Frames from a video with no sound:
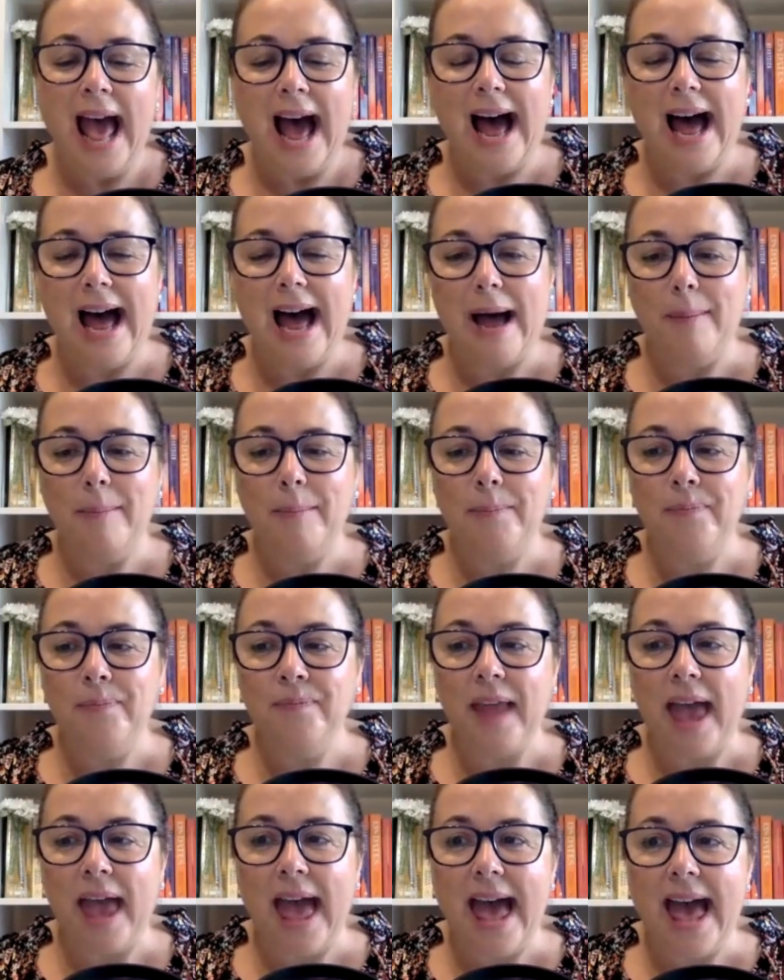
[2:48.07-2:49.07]

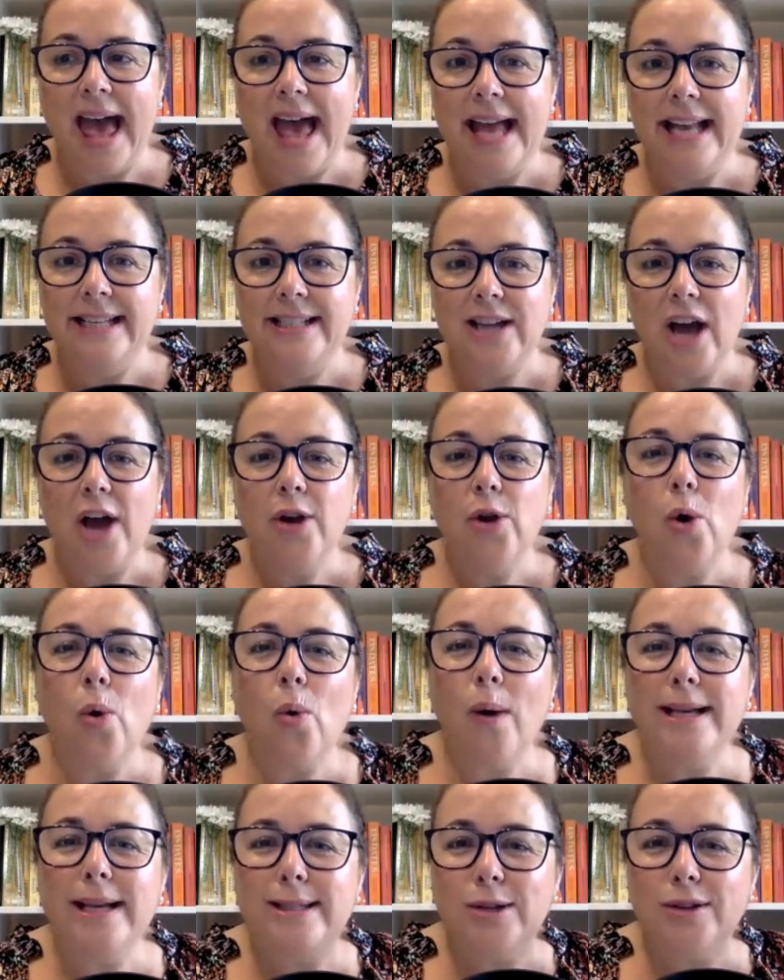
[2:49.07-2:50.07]
And I'd
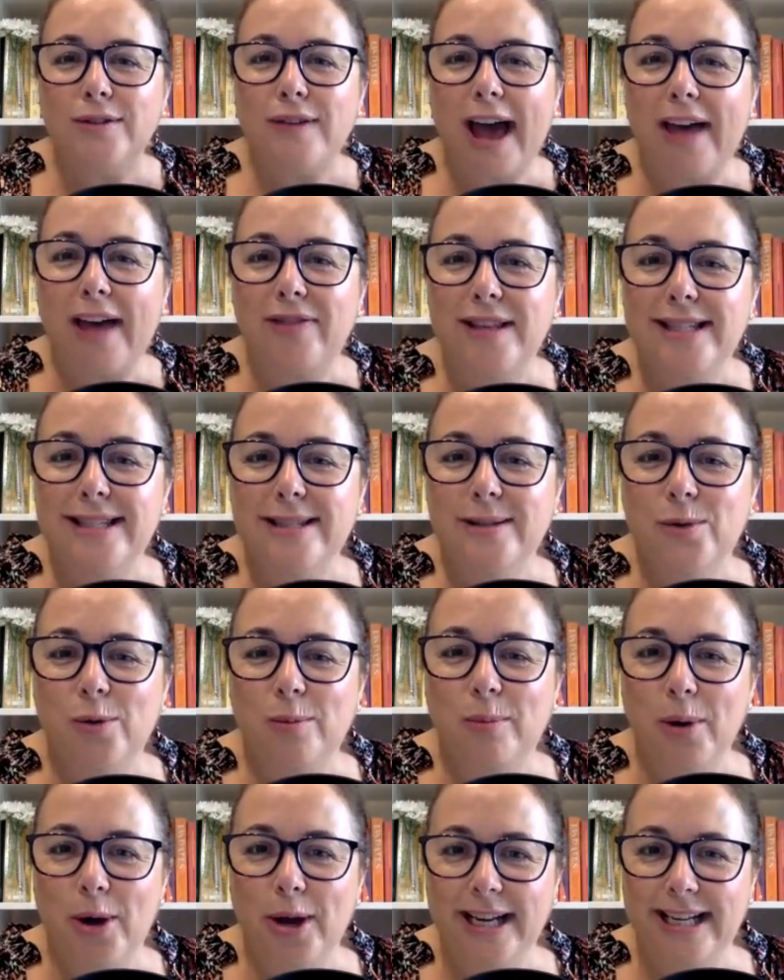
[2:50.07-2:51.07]
always sort of had this little
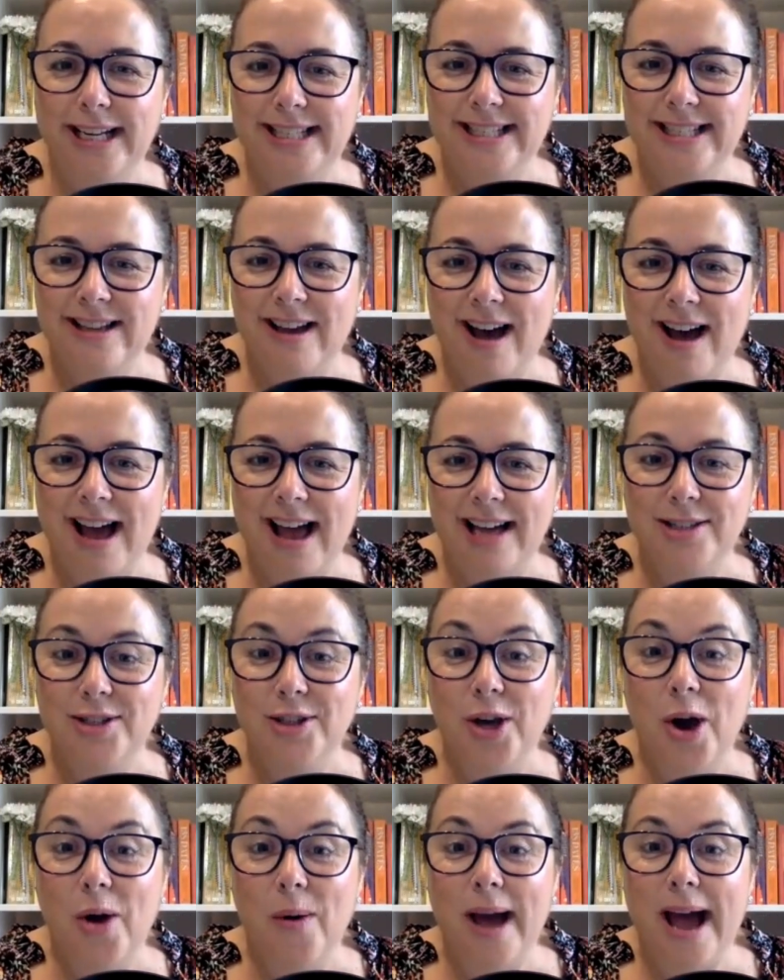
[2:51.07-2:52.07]
burning desire
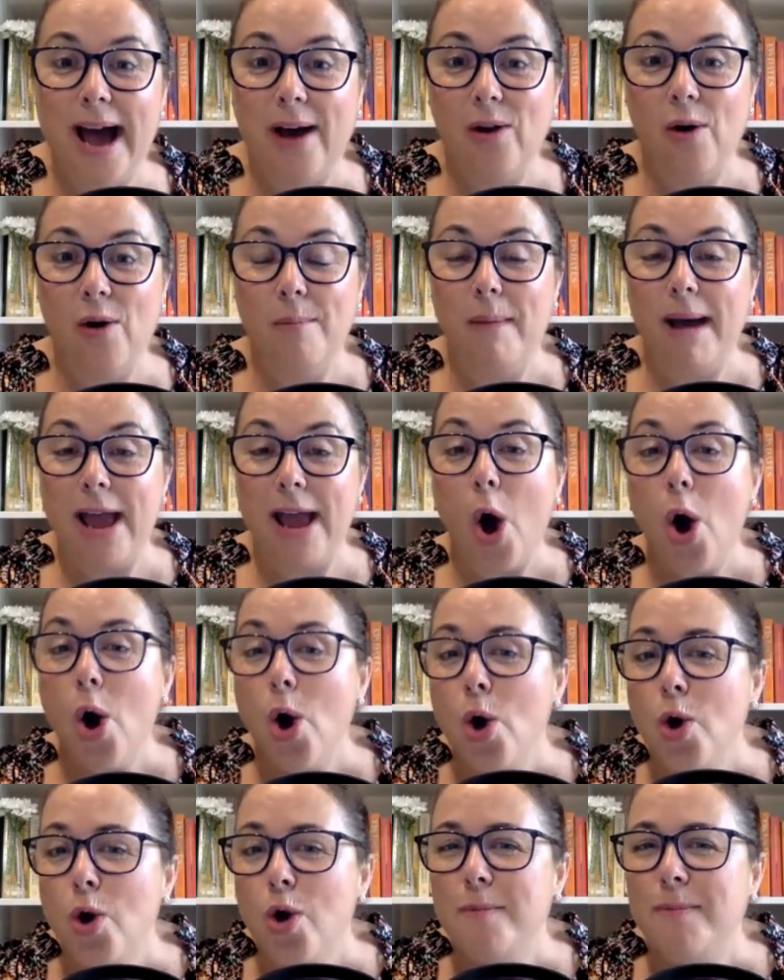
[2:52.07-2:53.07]
to go out on my
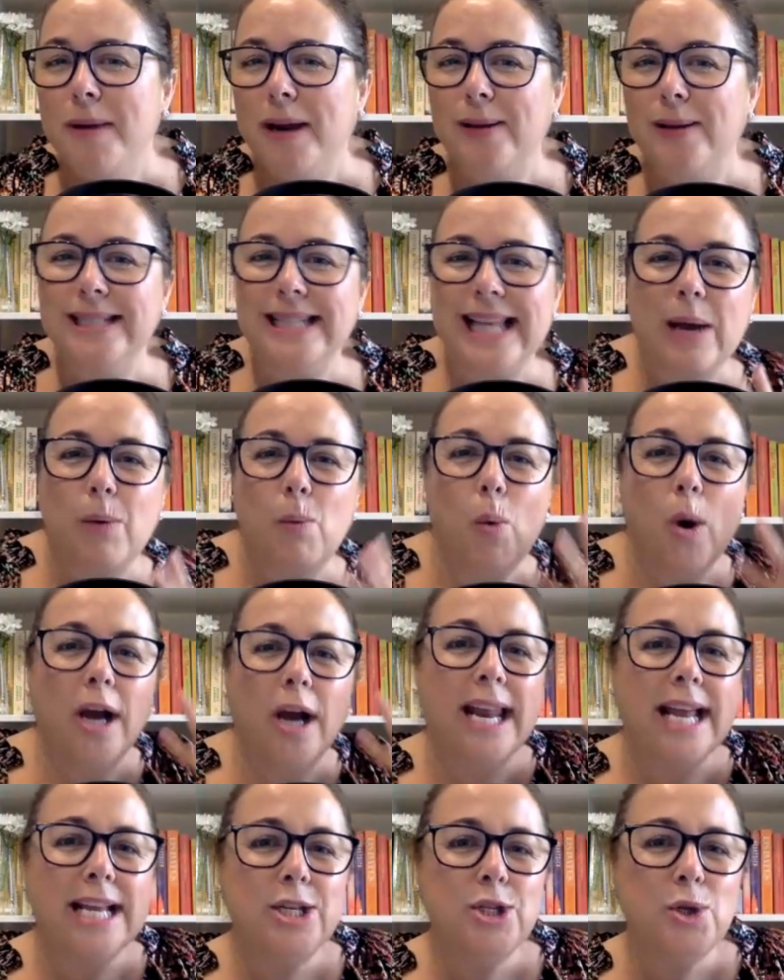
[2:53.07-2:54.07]
own, but I was like, what
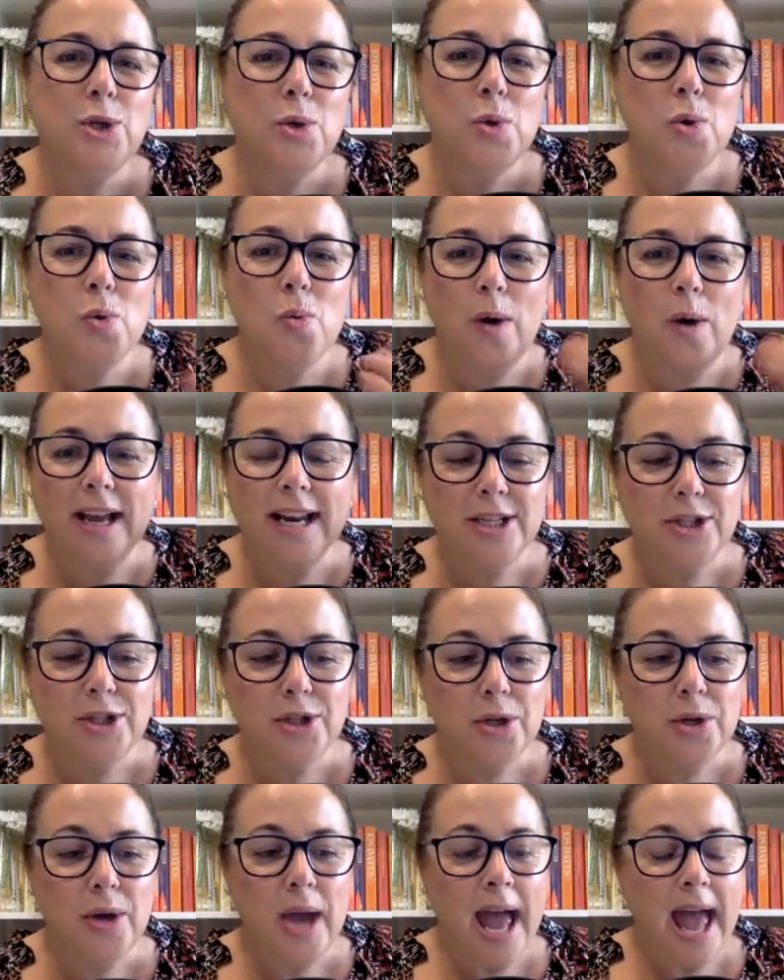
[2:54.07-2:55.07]
can I do? What can I
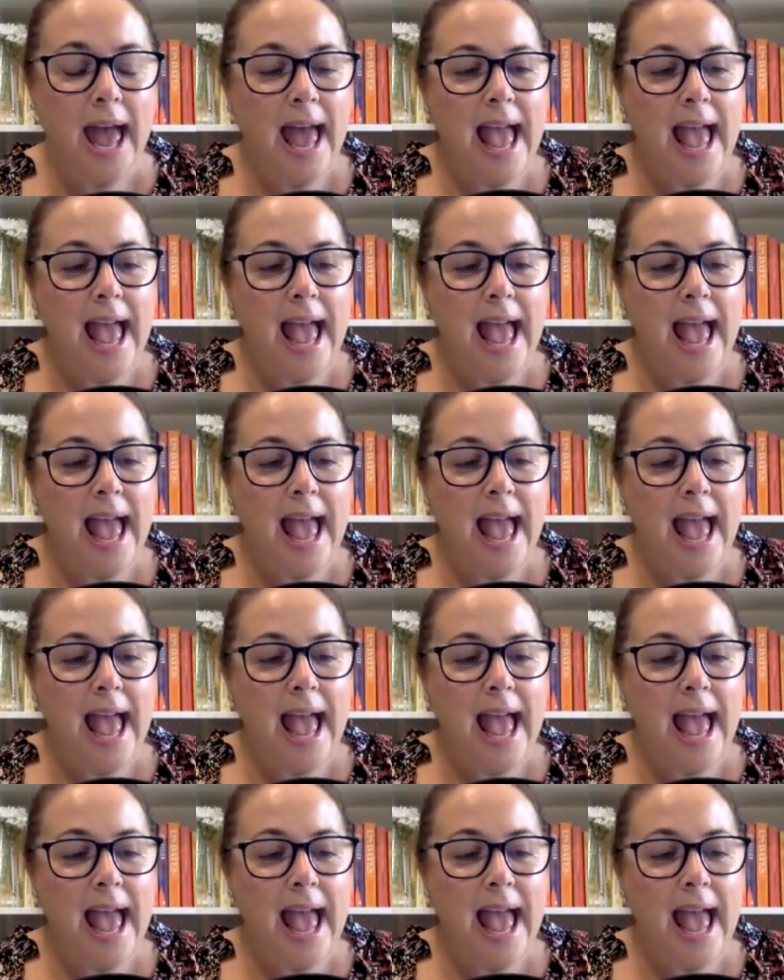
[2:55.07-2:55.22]
do?